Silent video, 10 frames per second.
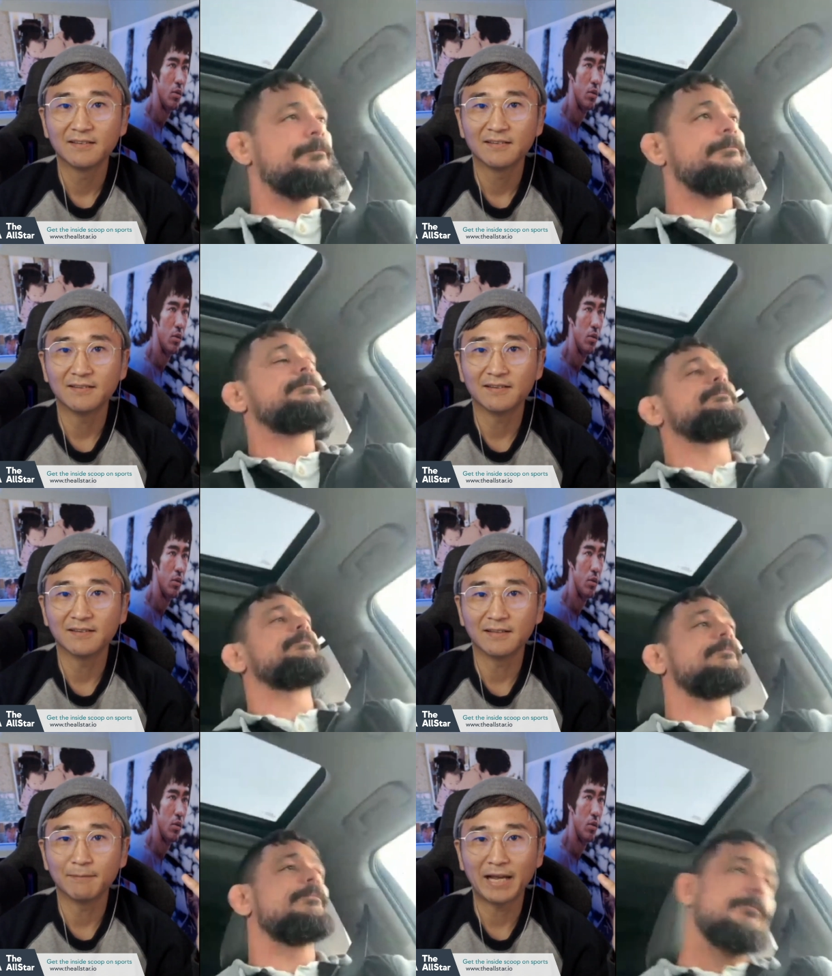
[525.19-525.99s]
Speaker 1: The
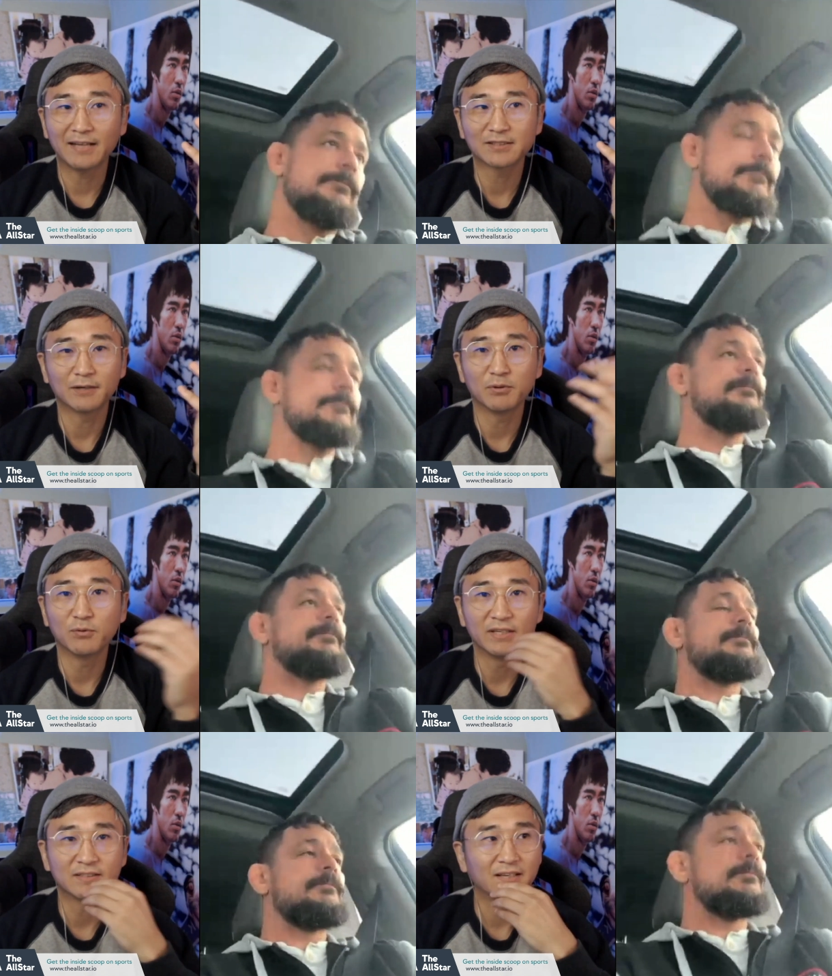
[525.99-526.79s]
the past couple
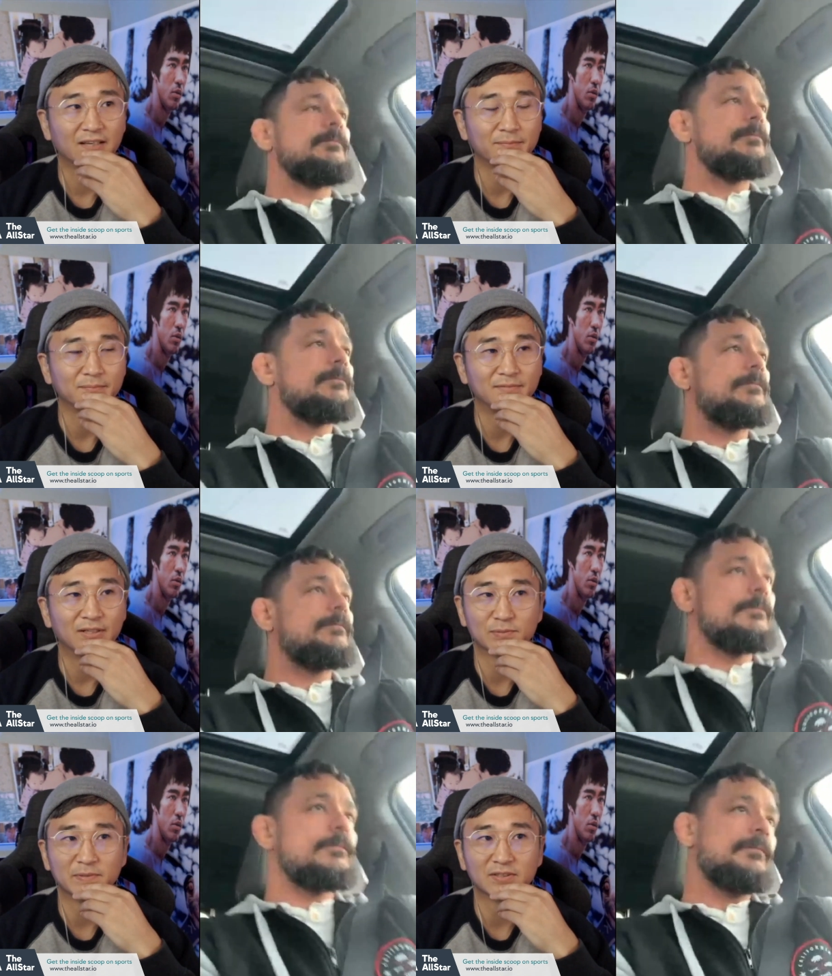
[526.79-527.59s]
weeks have
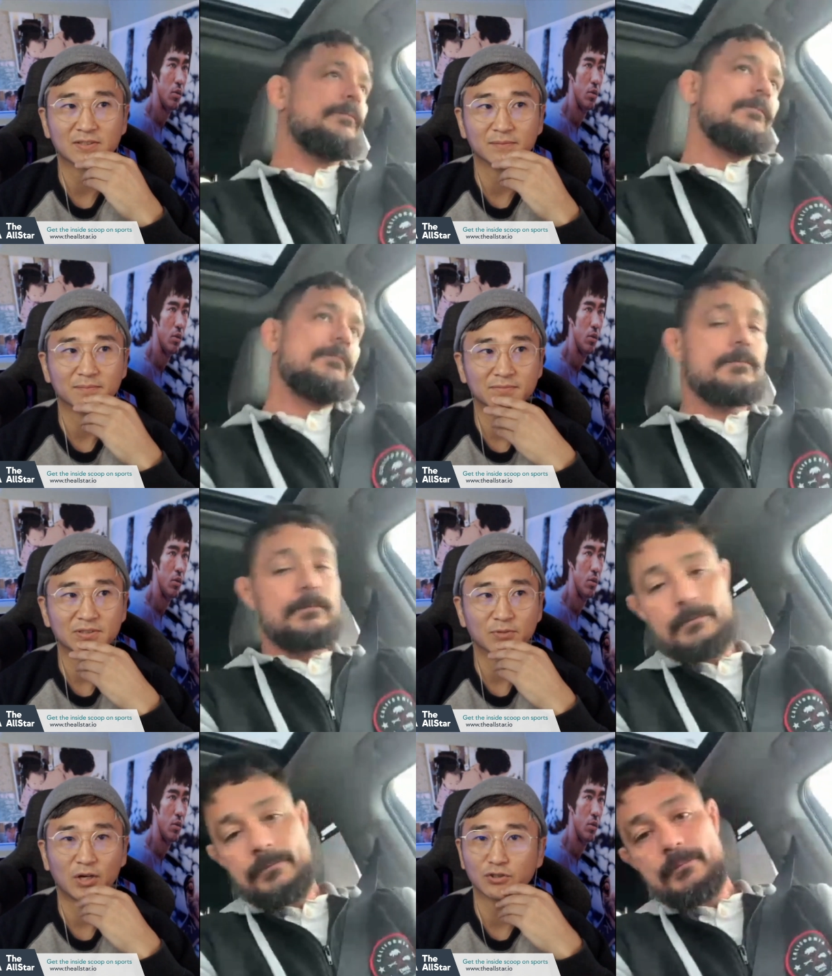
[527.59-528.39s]
there's been some
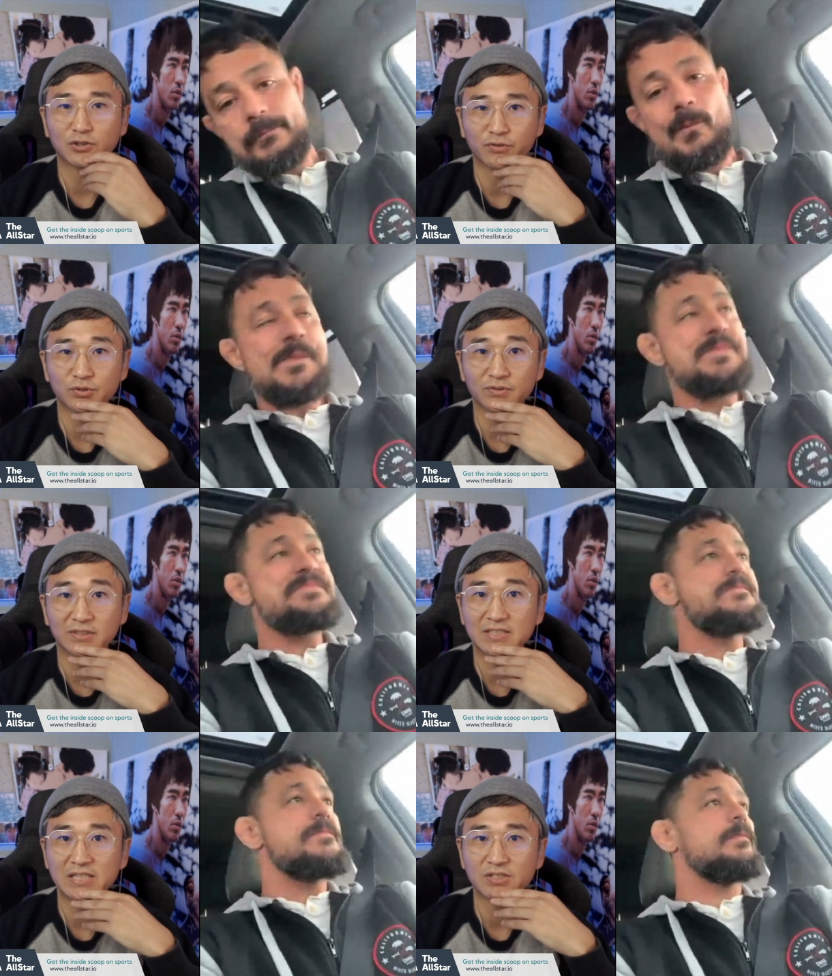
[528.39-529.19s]
some controversial
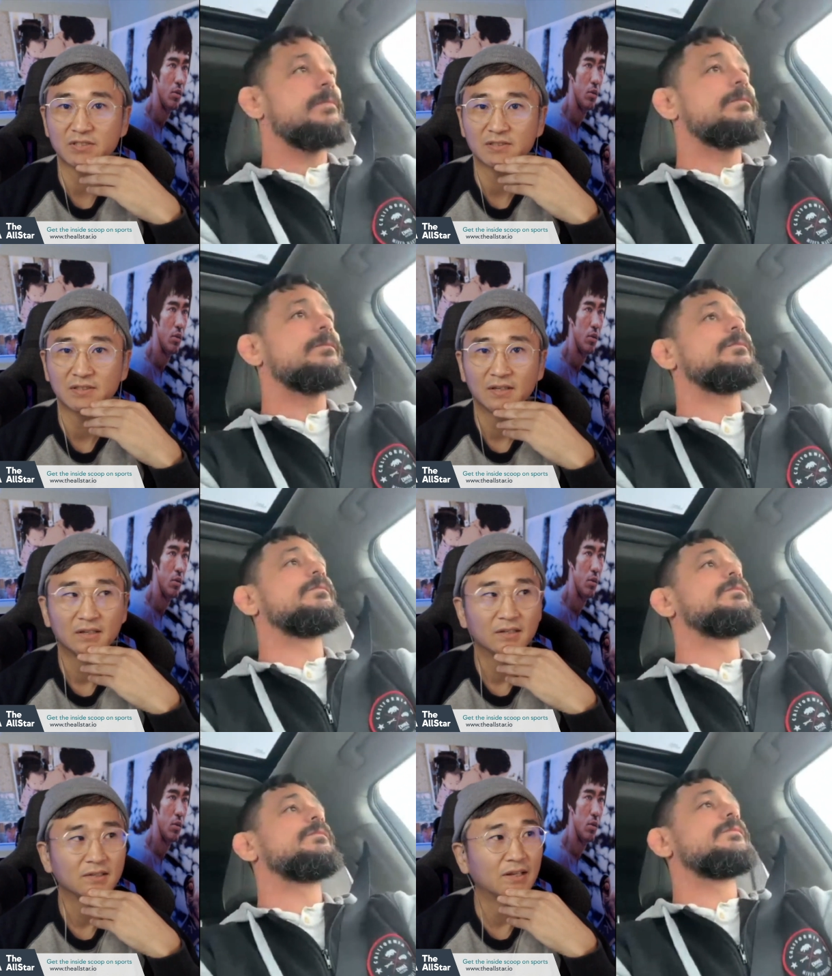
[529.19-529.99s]
decisions.
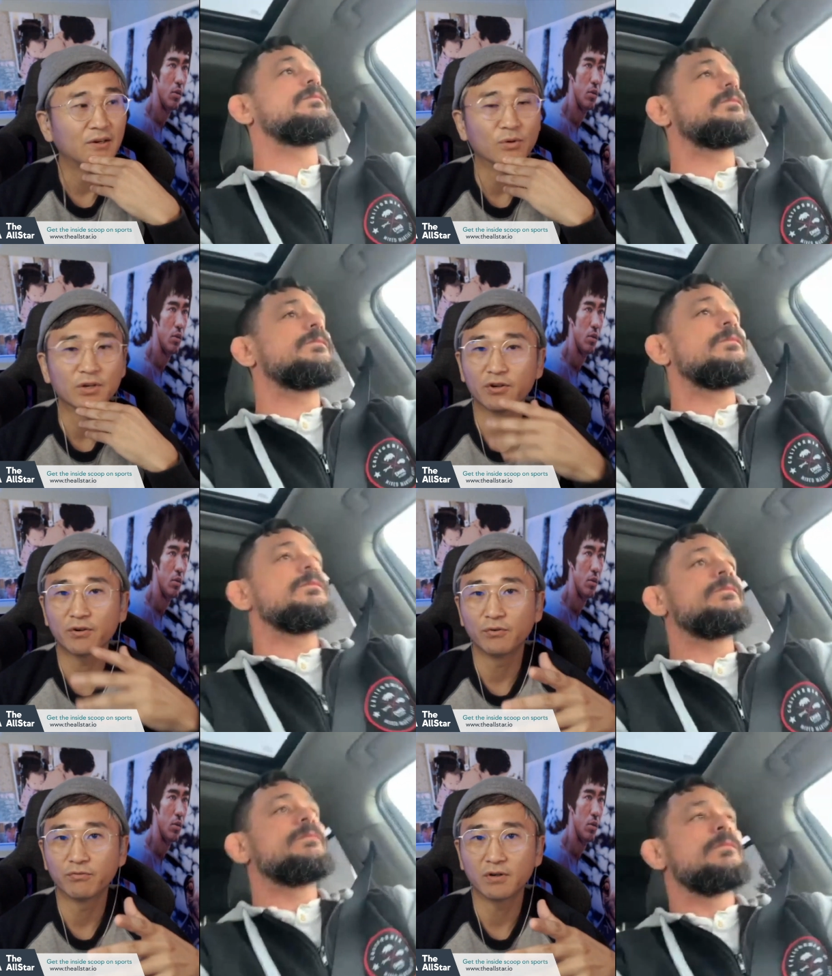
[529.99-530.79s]
Now, what are
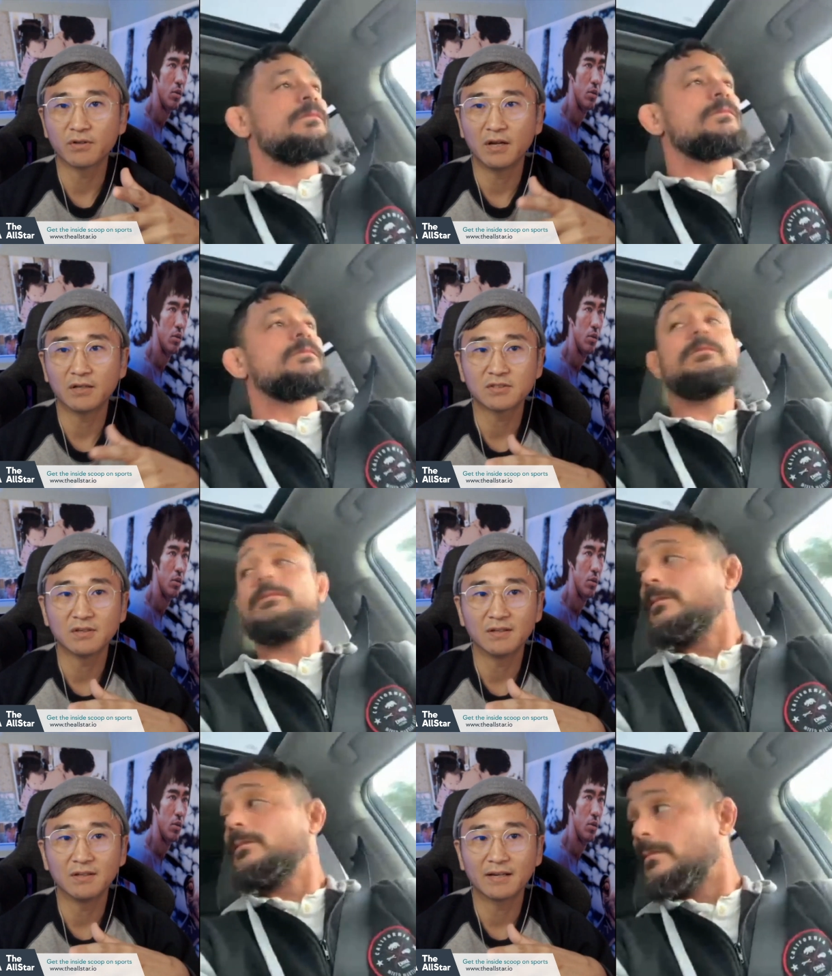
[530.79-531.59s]
your overall thoughts
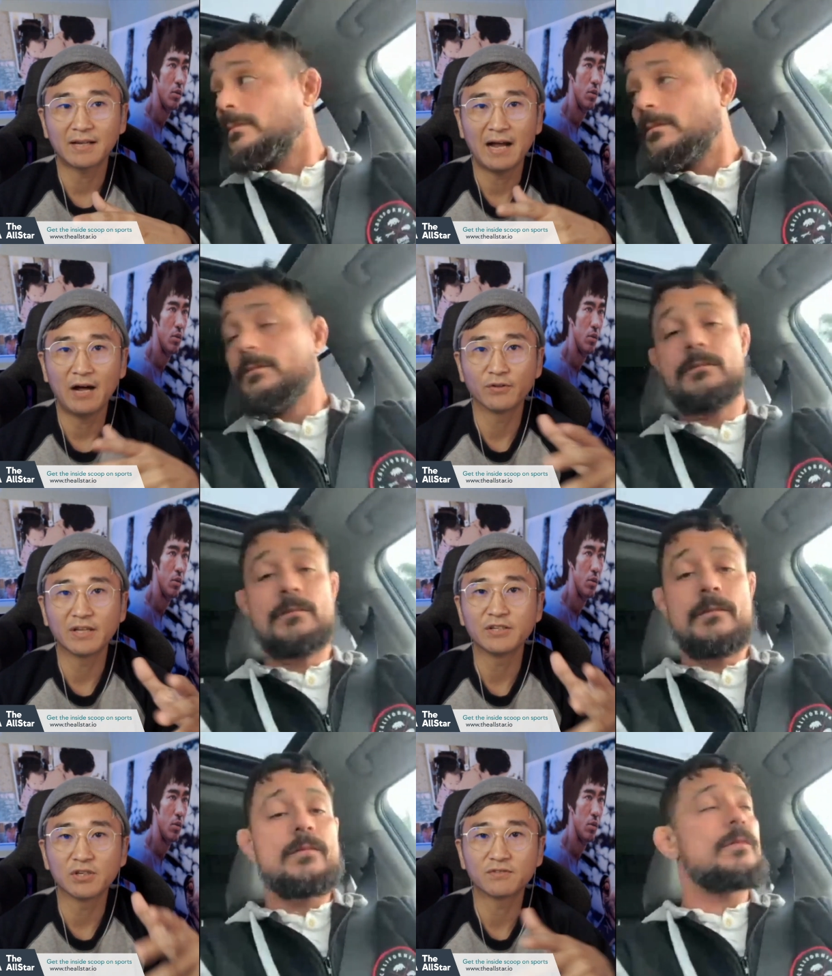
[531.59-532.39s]
on like how
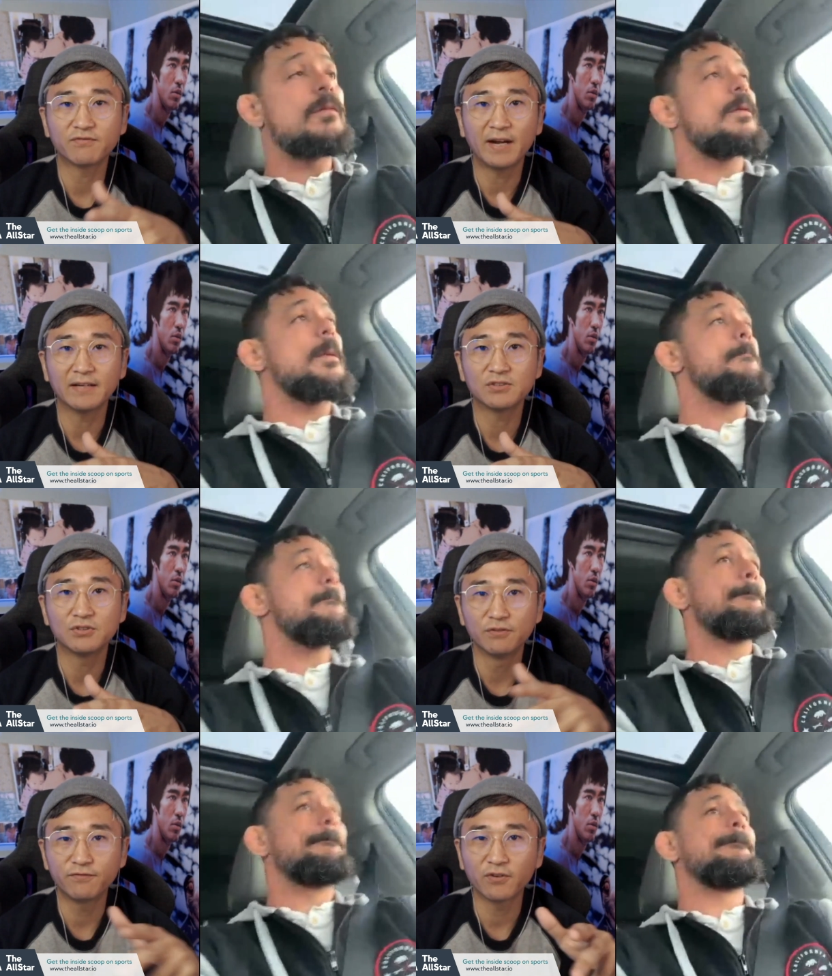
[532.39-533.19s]
they judge fights?
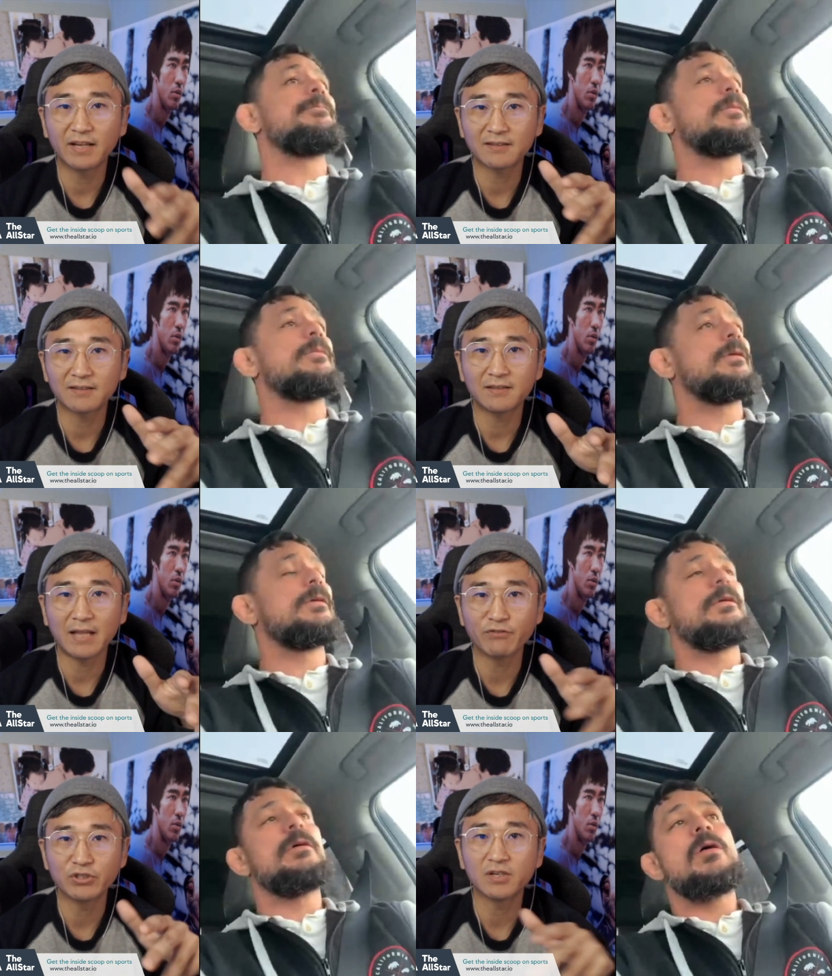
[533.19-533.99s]
Do you feel like
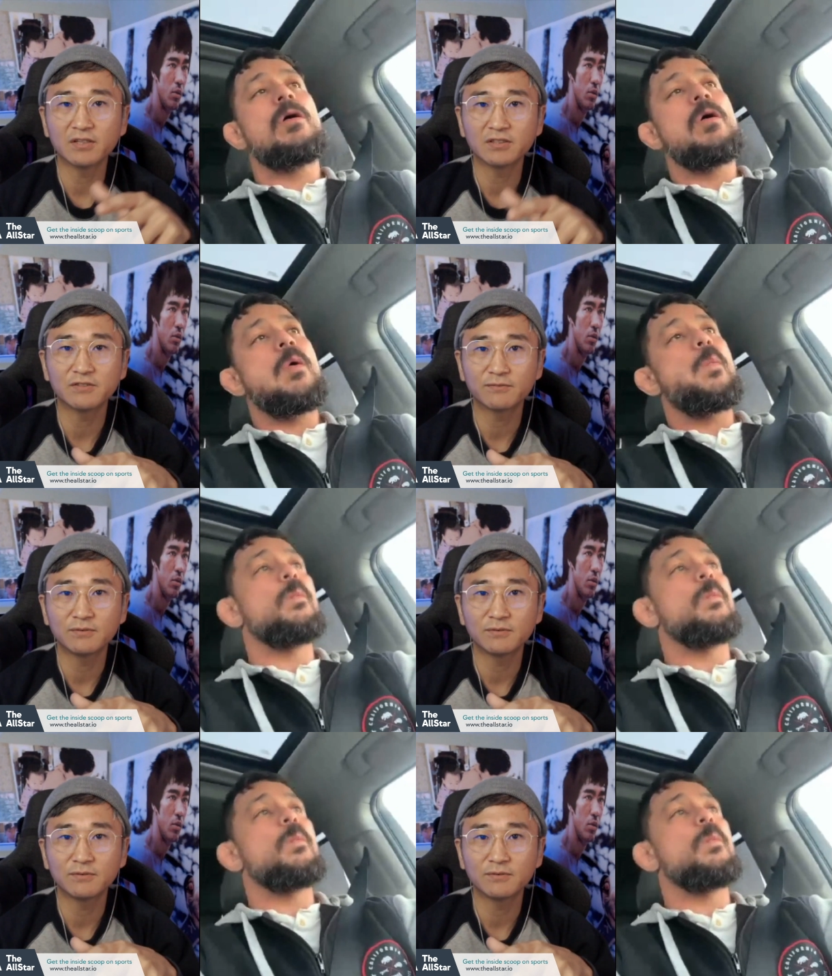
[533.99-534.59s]
every judge is